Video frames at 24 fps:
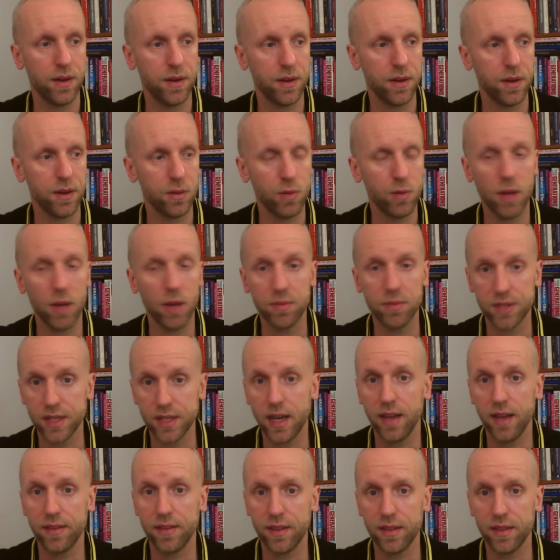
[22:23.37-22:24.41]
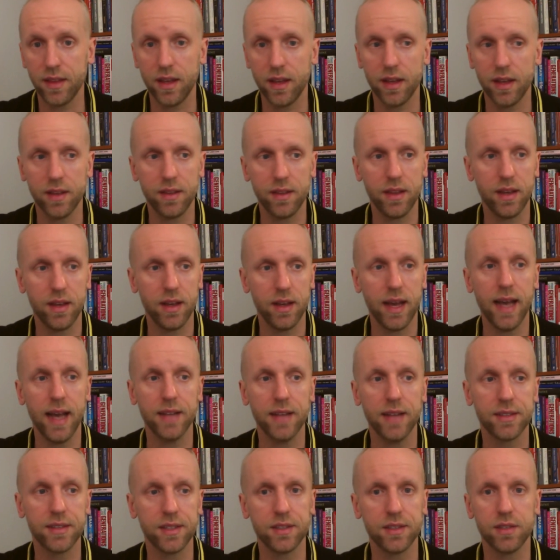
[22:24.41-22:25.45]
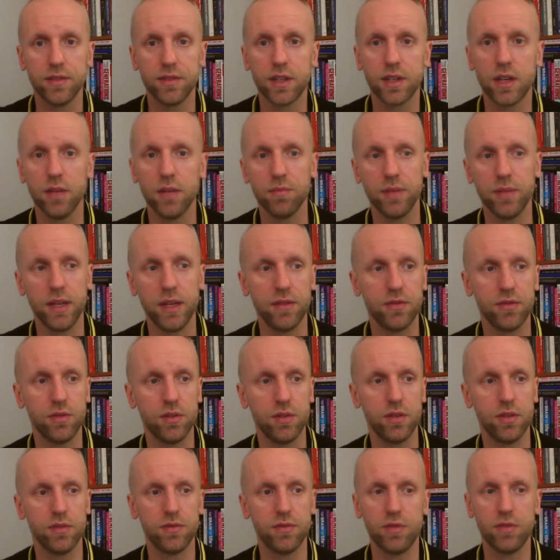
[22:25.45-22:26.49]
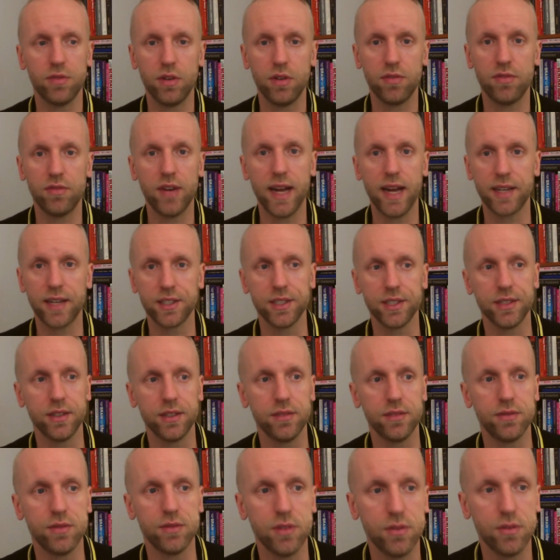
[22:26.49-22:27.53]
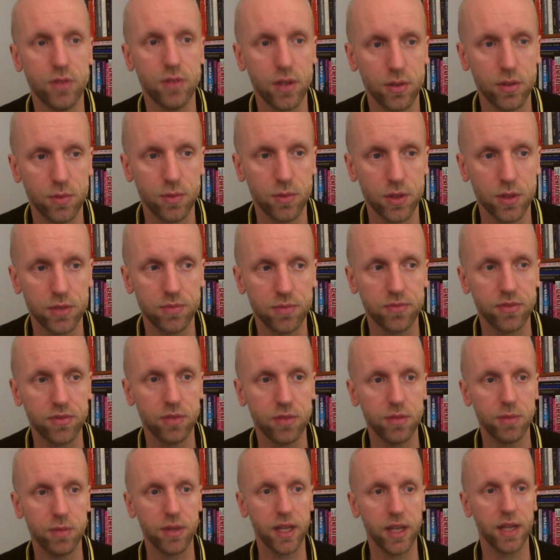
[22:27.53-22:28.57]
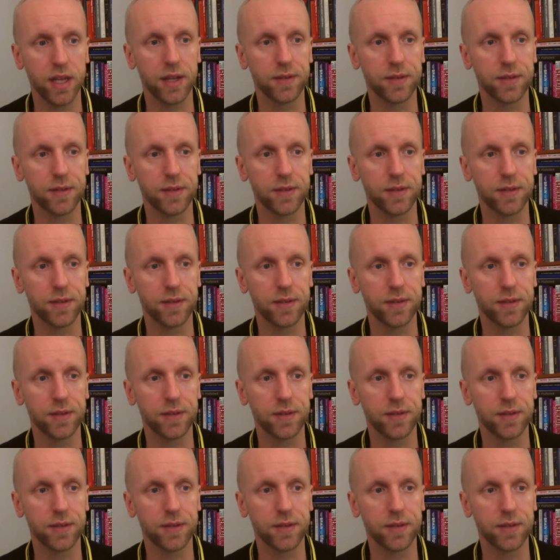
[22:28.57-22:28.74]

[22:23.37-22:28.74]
website and the assets of the company for a fraction of what it was from the beginning.